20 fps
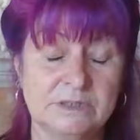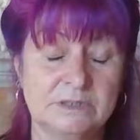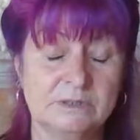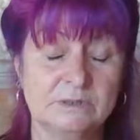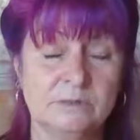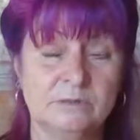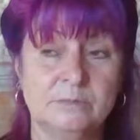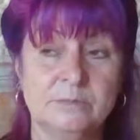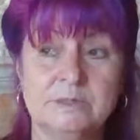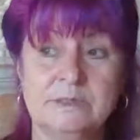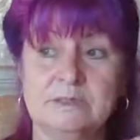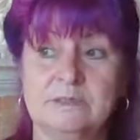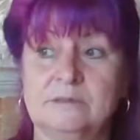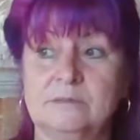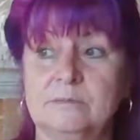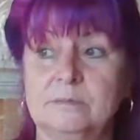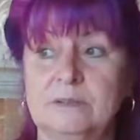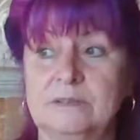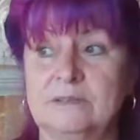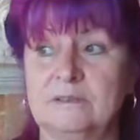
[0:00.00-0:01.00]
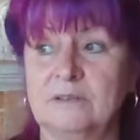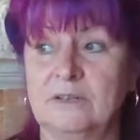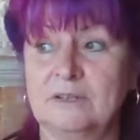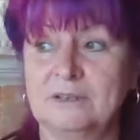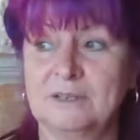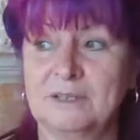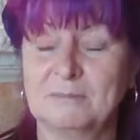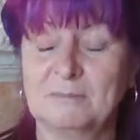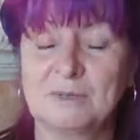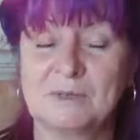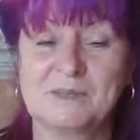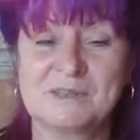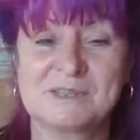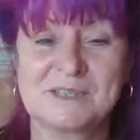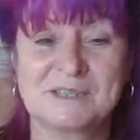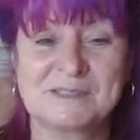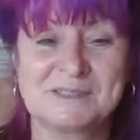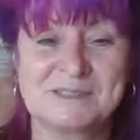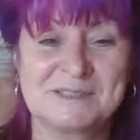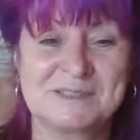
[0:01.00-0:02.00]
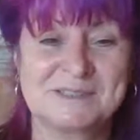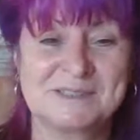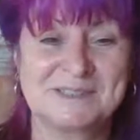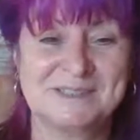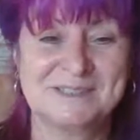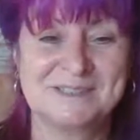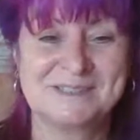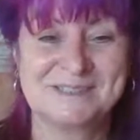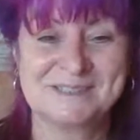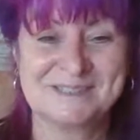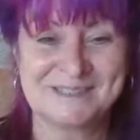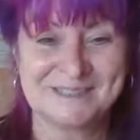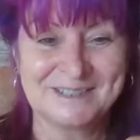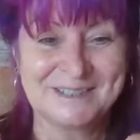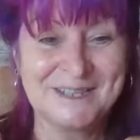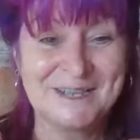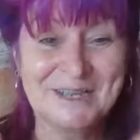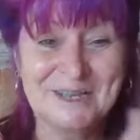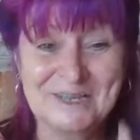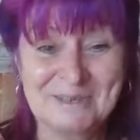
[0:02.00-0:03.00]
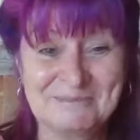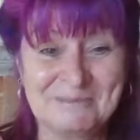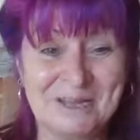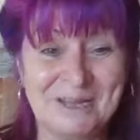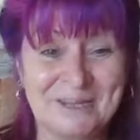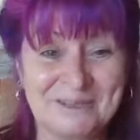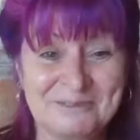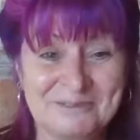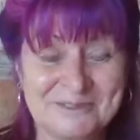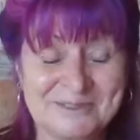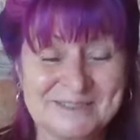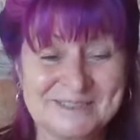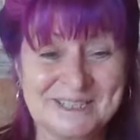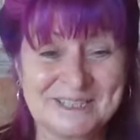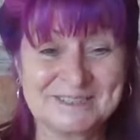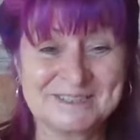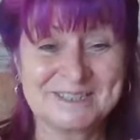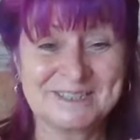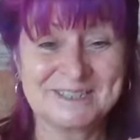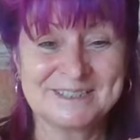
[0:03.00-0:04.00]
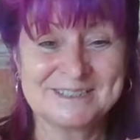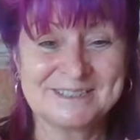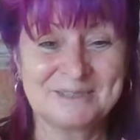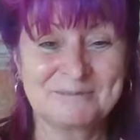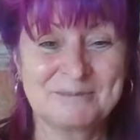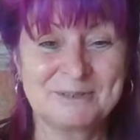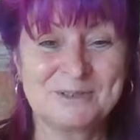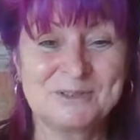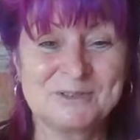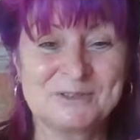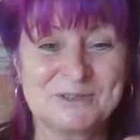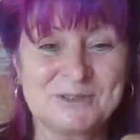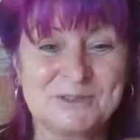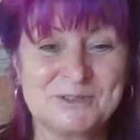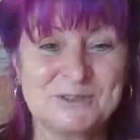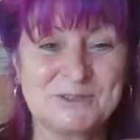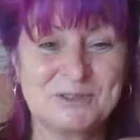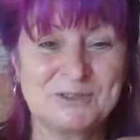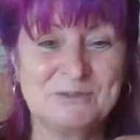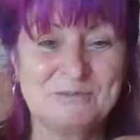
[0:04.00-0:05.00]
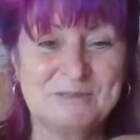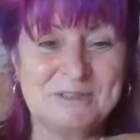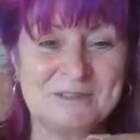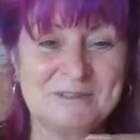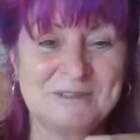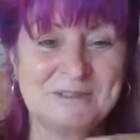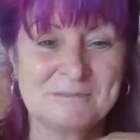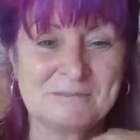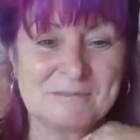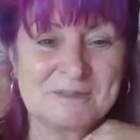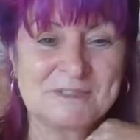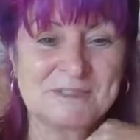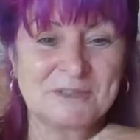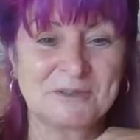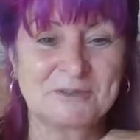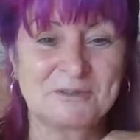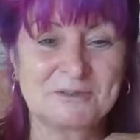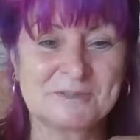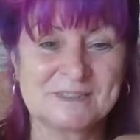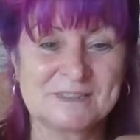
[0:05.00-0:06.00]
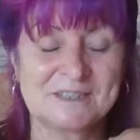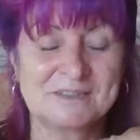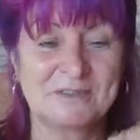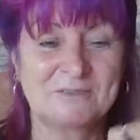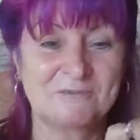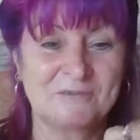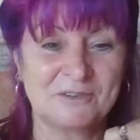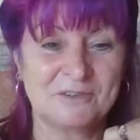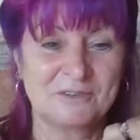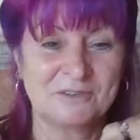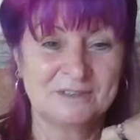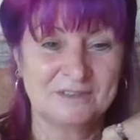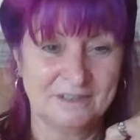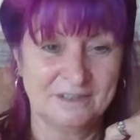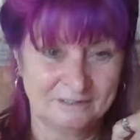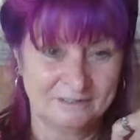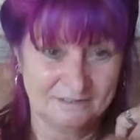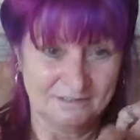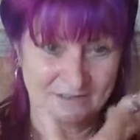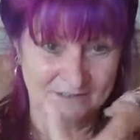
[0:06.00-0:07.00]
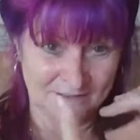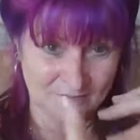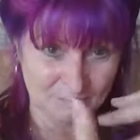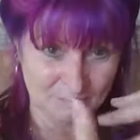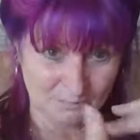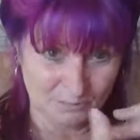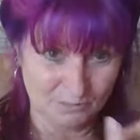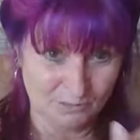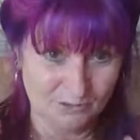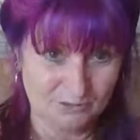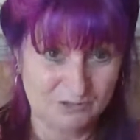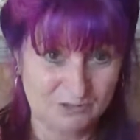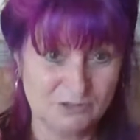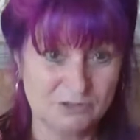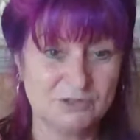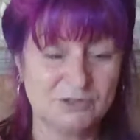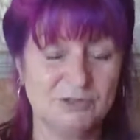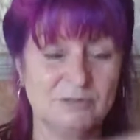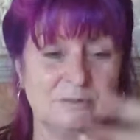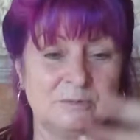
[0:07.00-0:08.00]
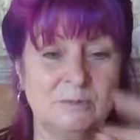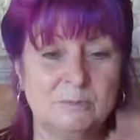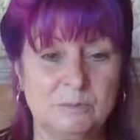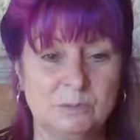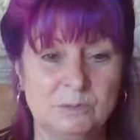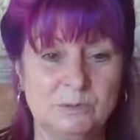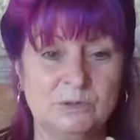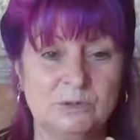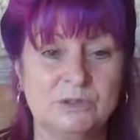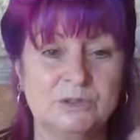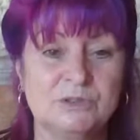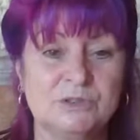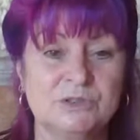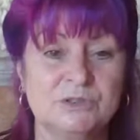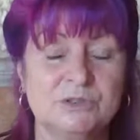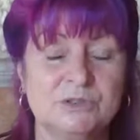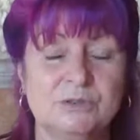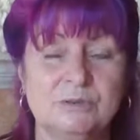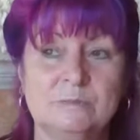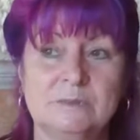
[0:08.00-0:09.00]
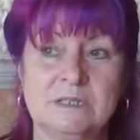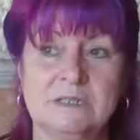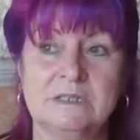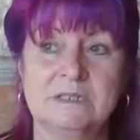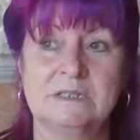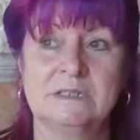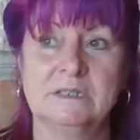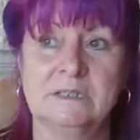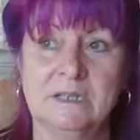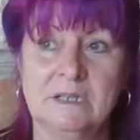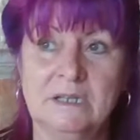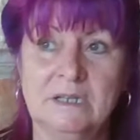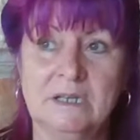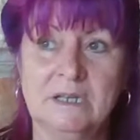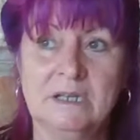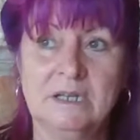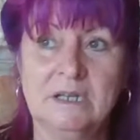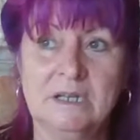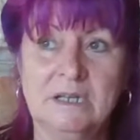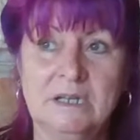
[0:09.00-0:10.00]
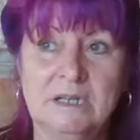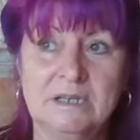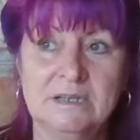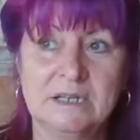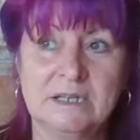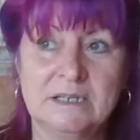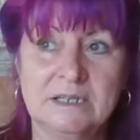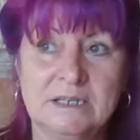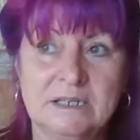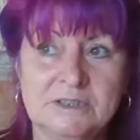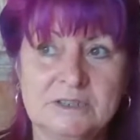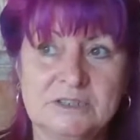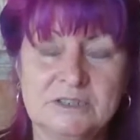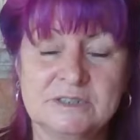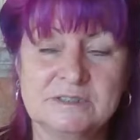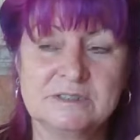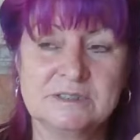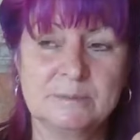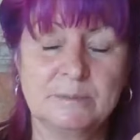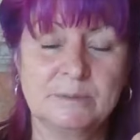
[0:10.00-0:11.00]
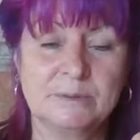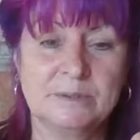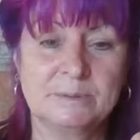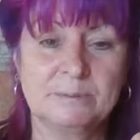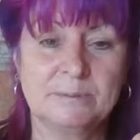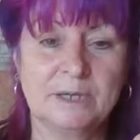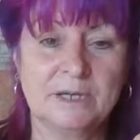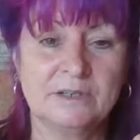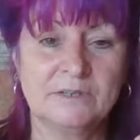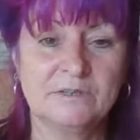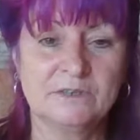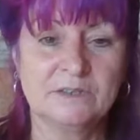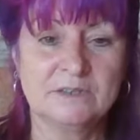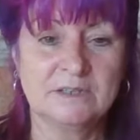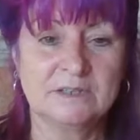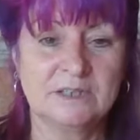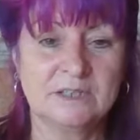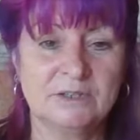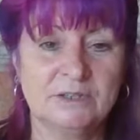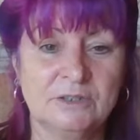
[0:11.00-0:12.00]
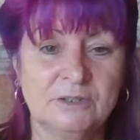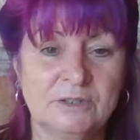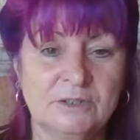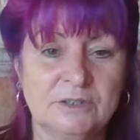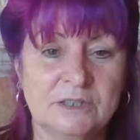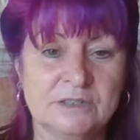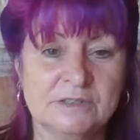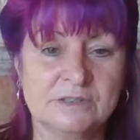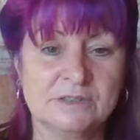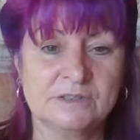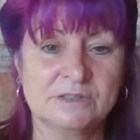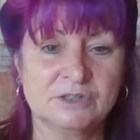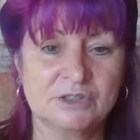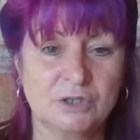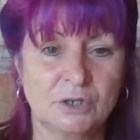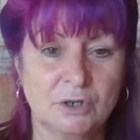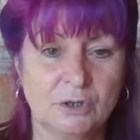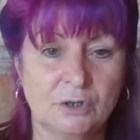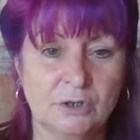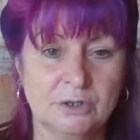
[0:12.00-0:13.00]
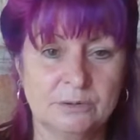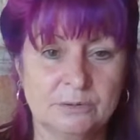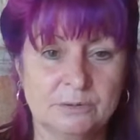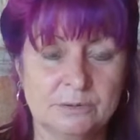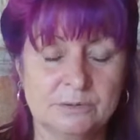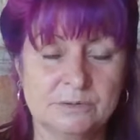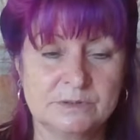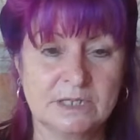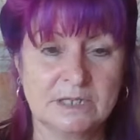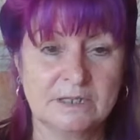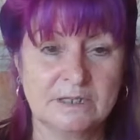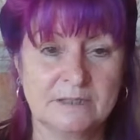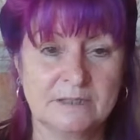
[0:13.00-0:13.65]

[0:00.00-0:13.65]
can all be a little bit like that, because narcissistic behaviour is actually someone who's consumed in themselves, and they get more consumed, and they actually, it's a behaviour that they learn as a child.